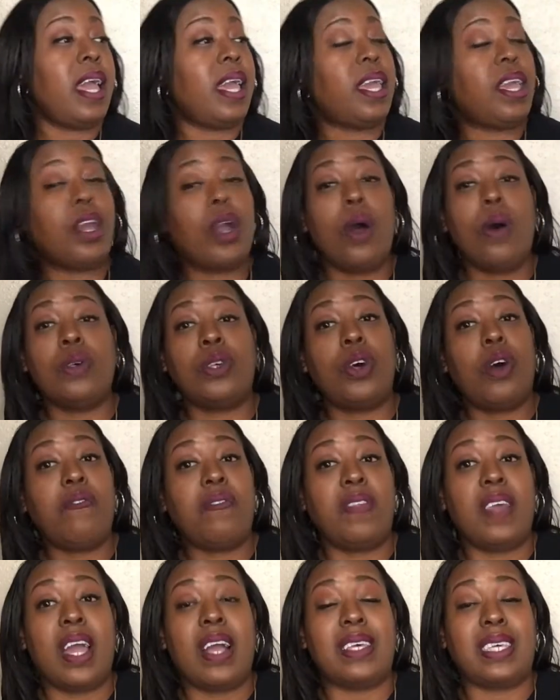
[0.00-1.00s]
He goes
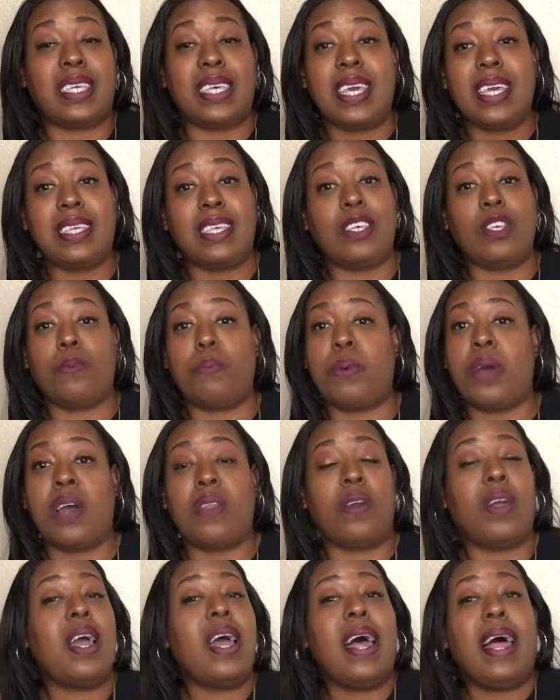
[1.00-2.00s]
over there, sees his
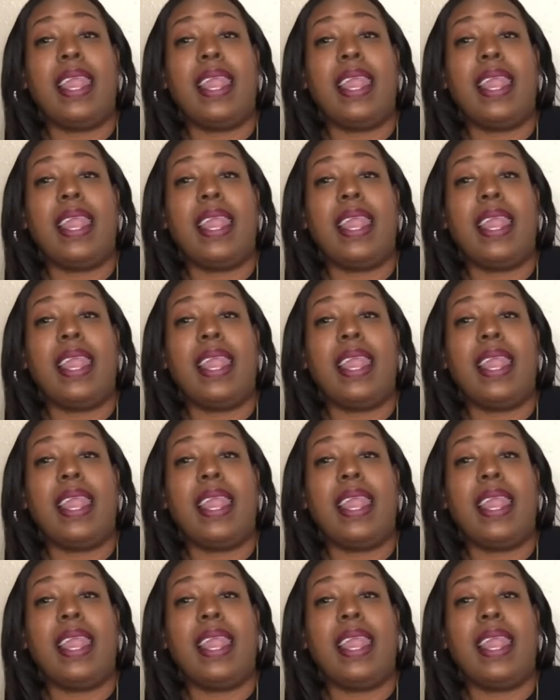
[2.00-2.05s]
brother.